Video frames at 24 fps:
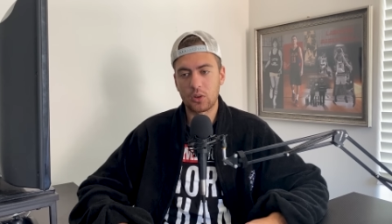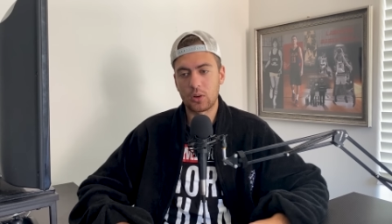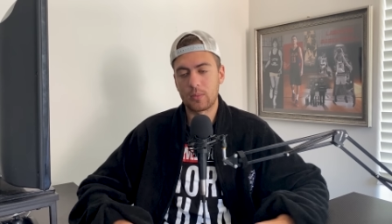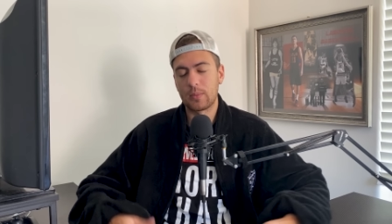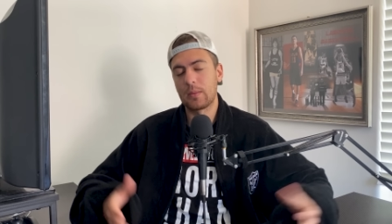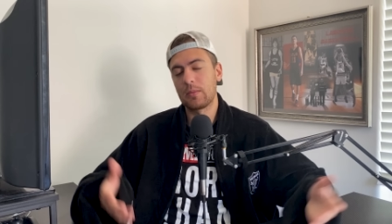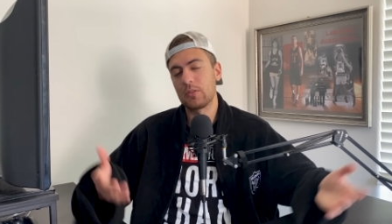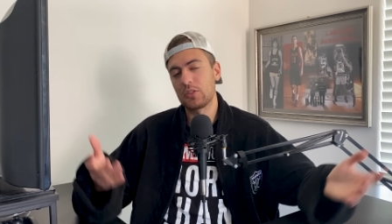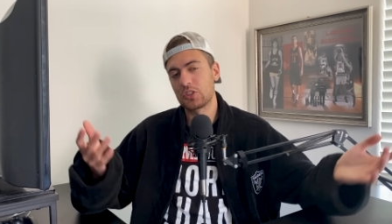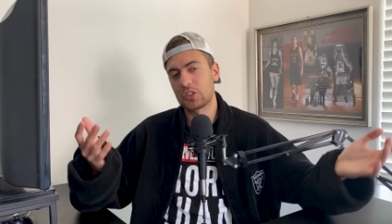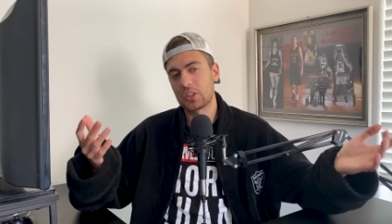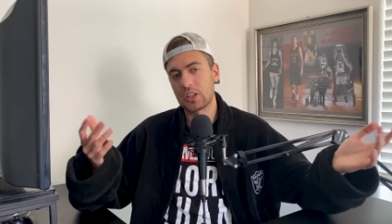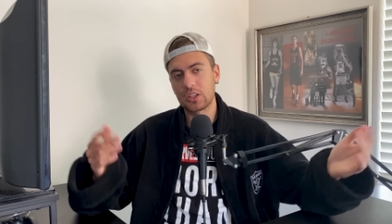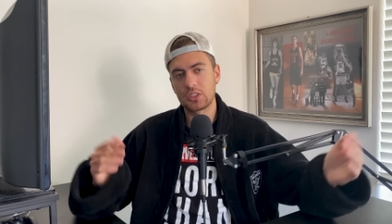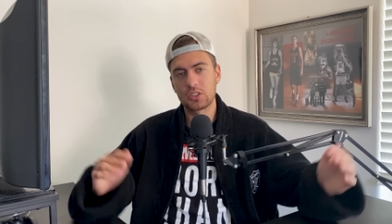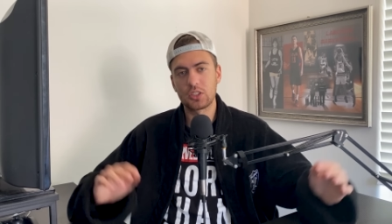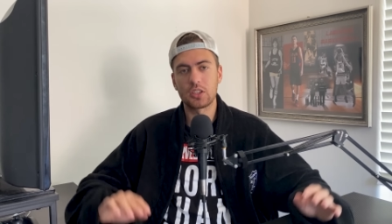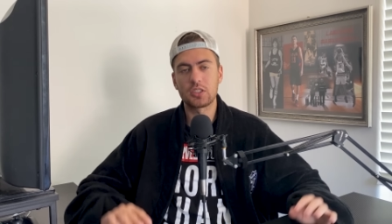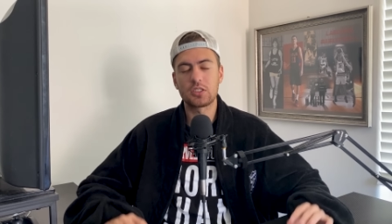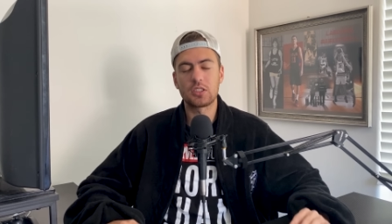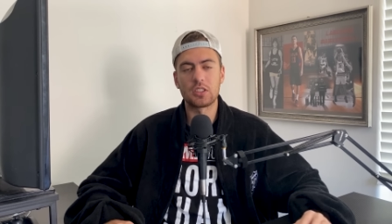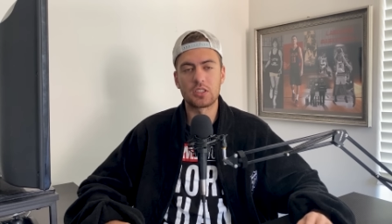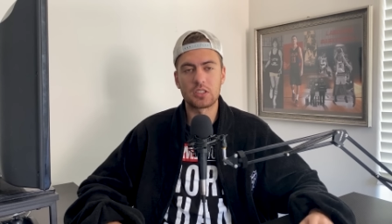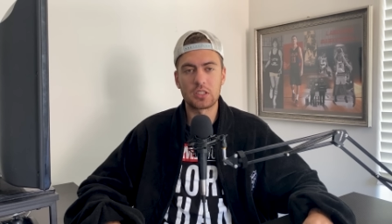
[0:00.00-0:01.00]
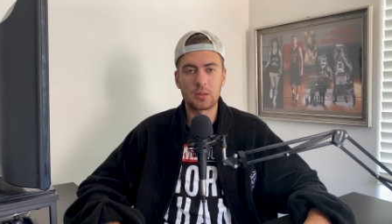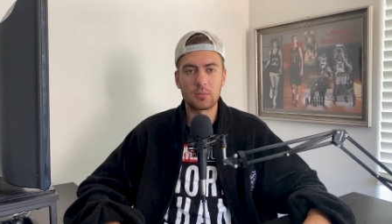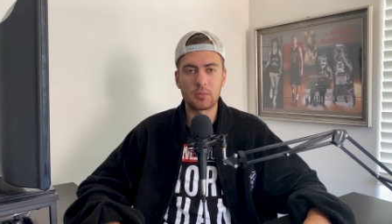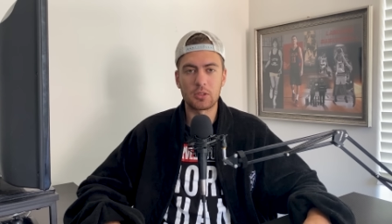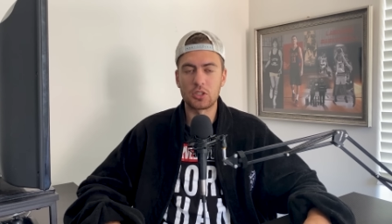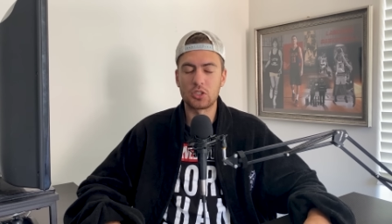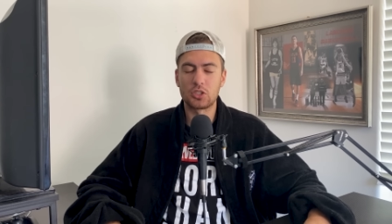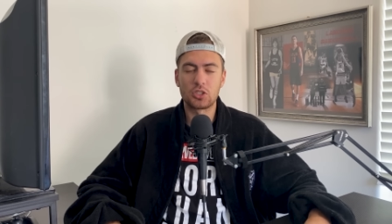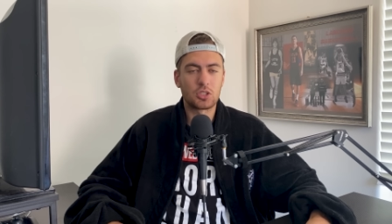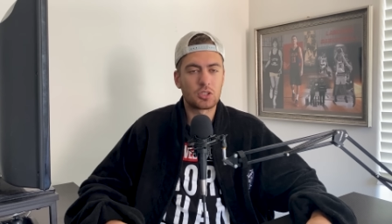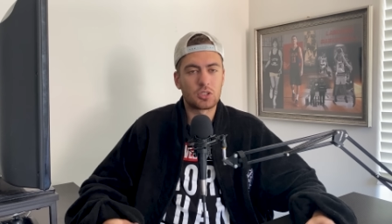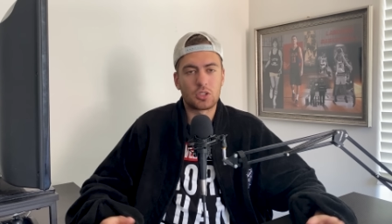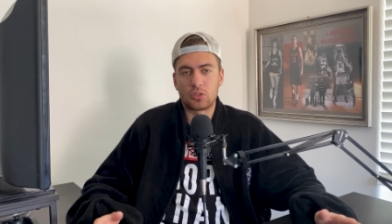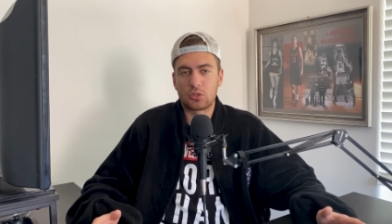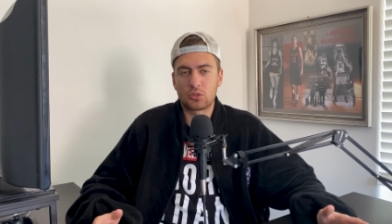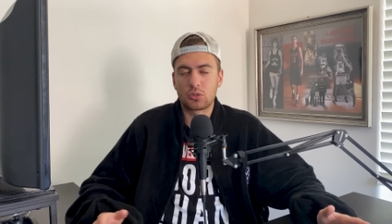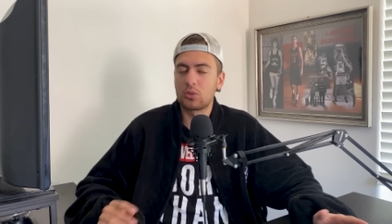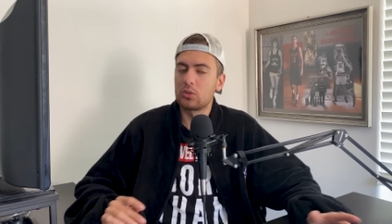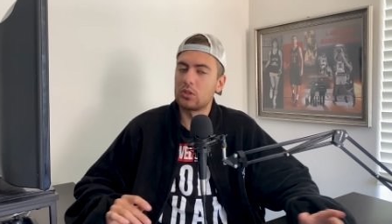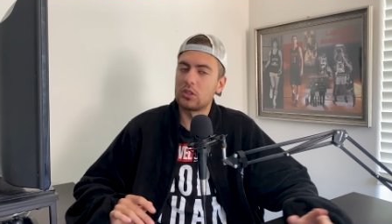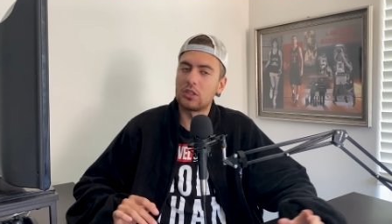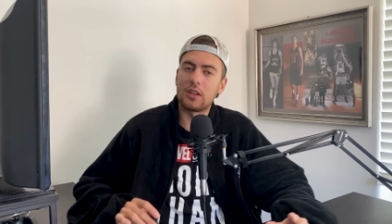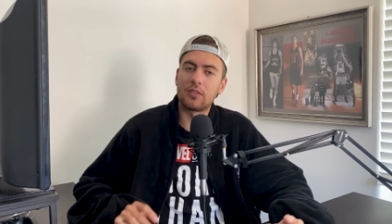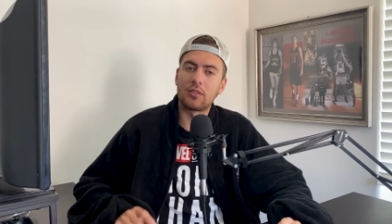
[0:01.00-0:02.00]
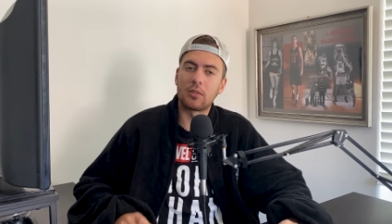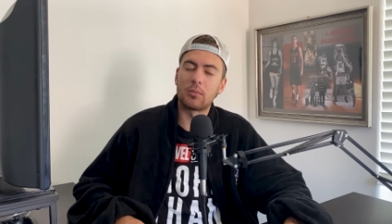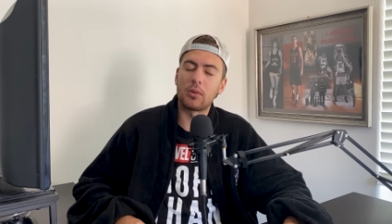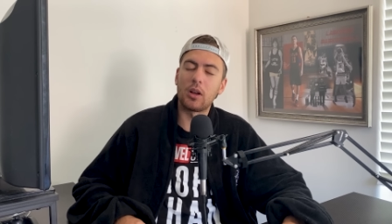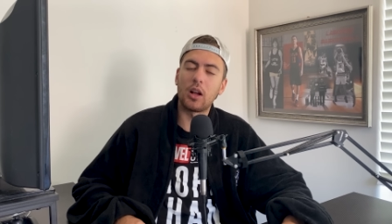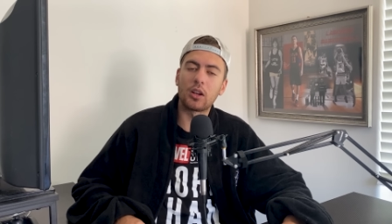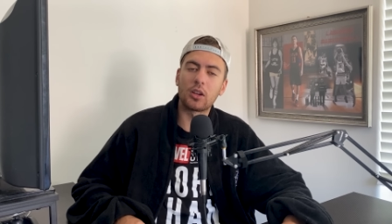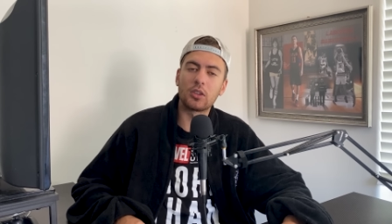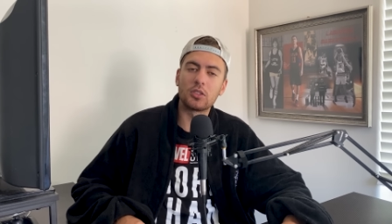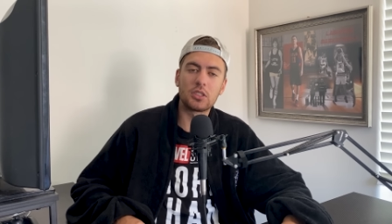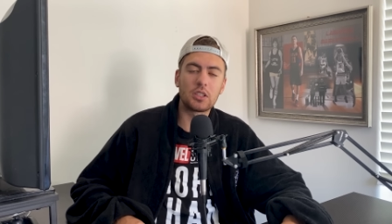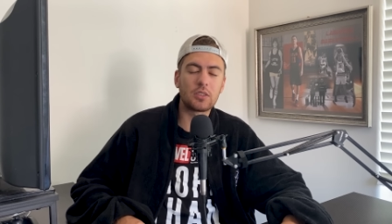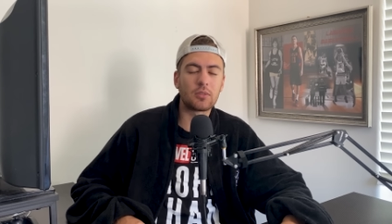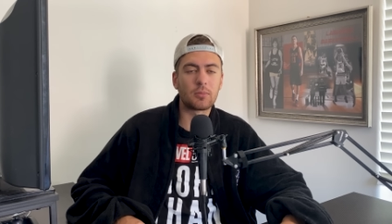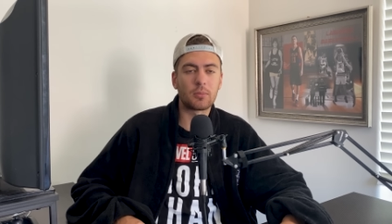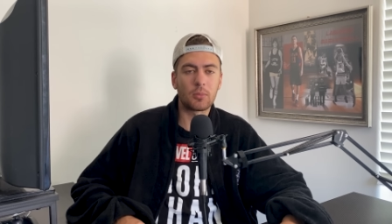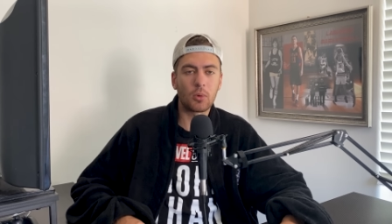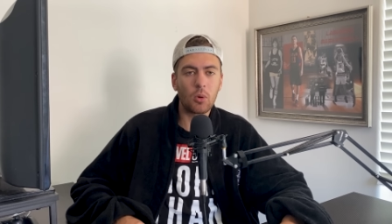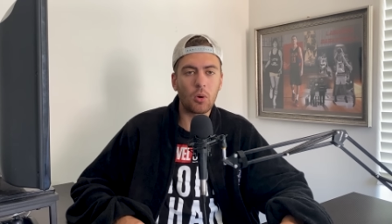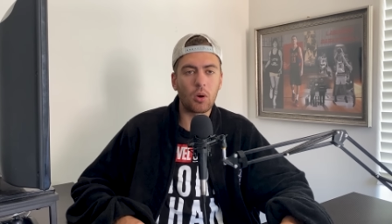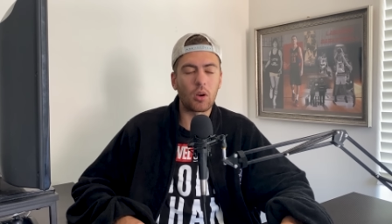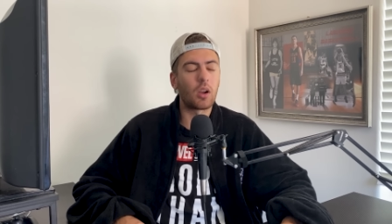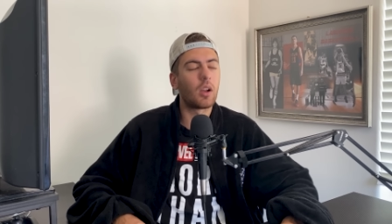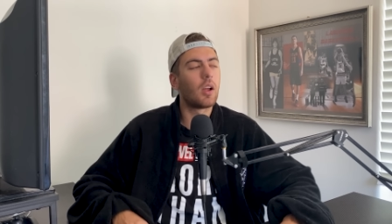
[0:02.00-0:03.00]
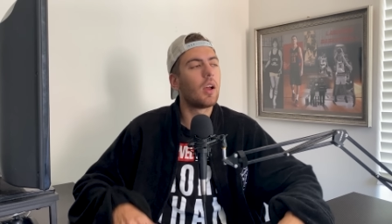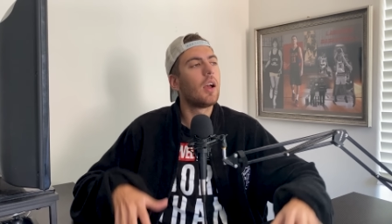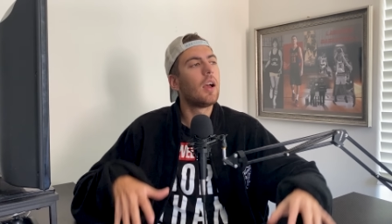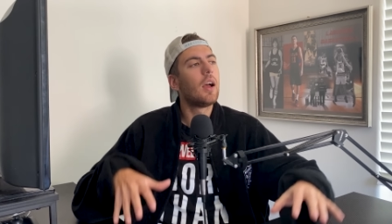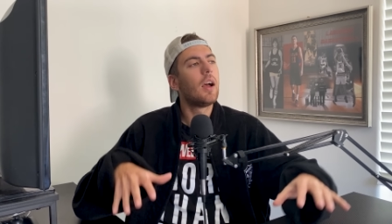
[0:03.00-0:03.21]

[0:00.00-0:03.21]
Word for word: or maybe just get a Justin Simmons just to screw the Denver Broncos even more.